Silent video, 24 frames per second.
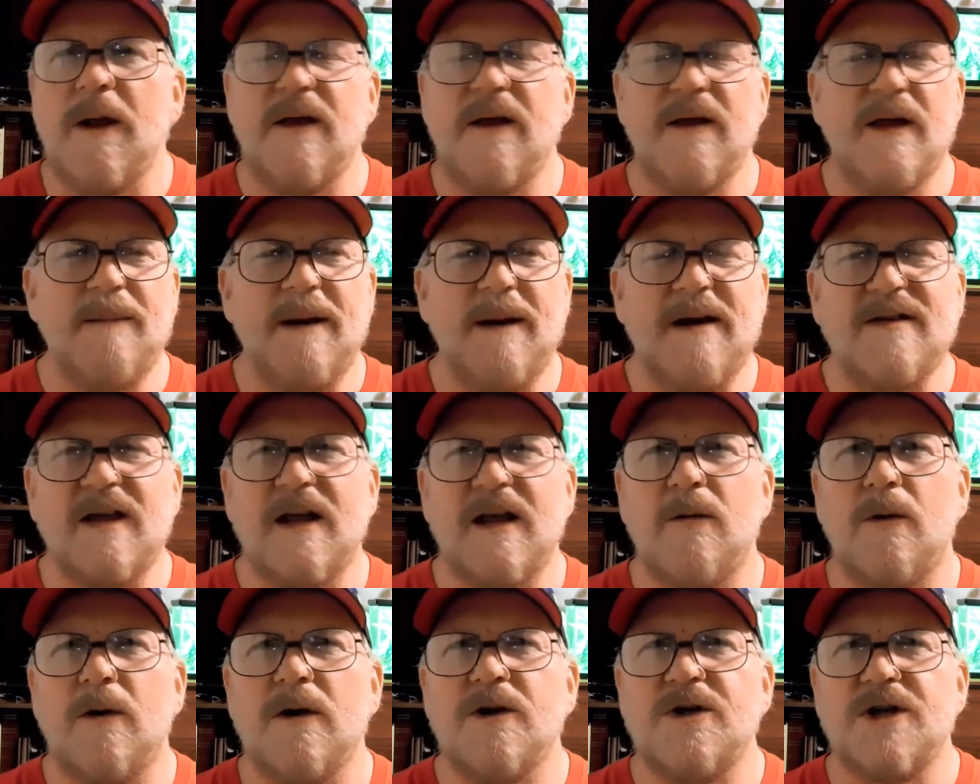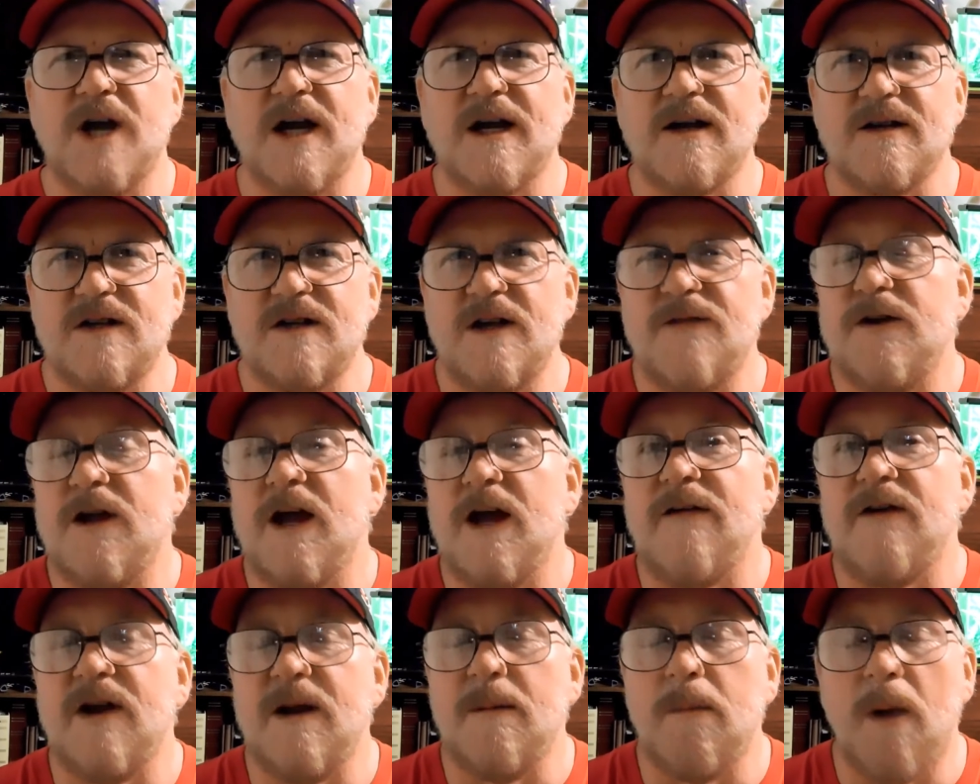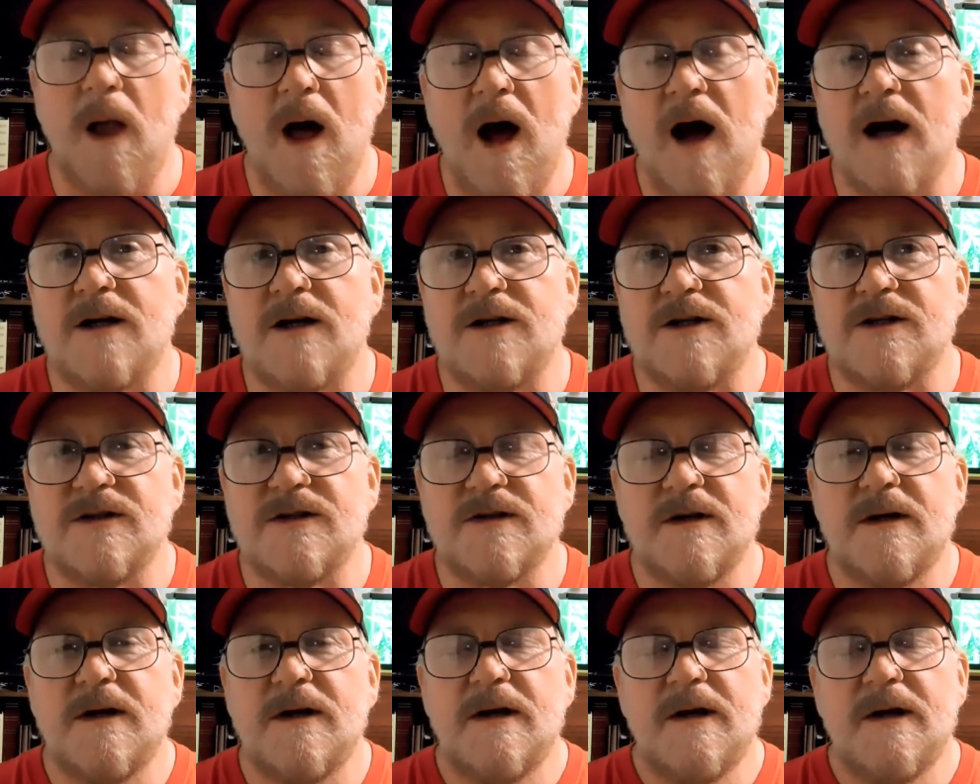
They basically want to check and see if you have any blockages.